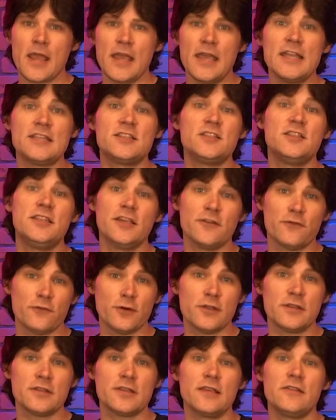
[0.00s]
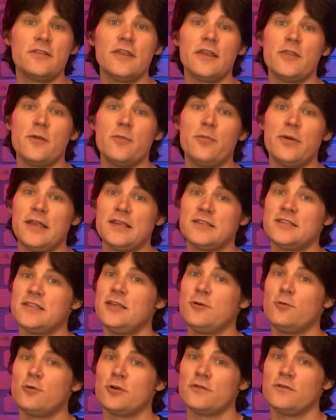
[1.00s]
It's different than the bass
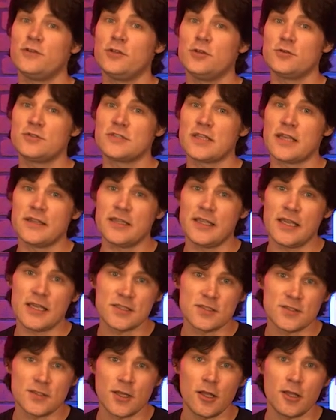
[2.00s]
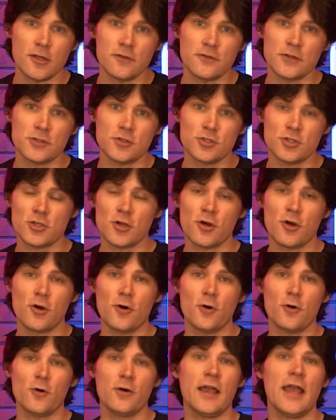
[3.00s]
he would have used on the Ed Sullivan
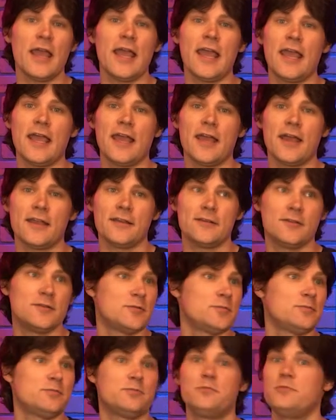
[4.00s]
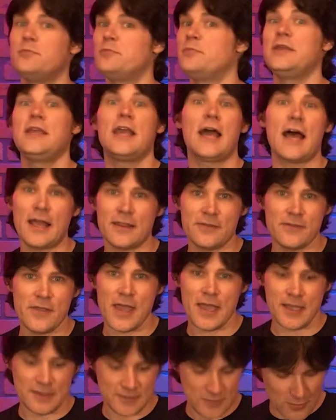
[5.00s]
show and beyond
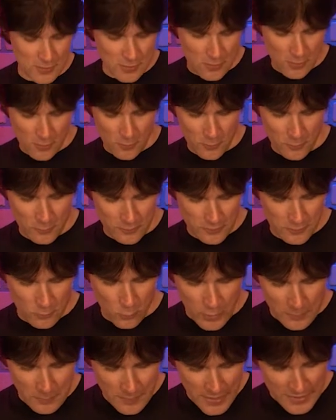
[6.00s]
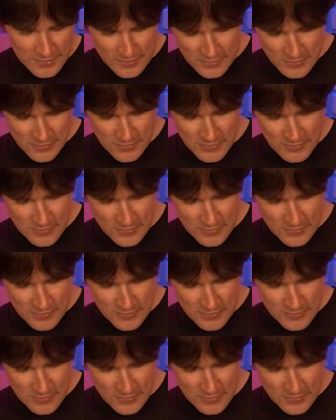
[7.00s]
that. So, what makes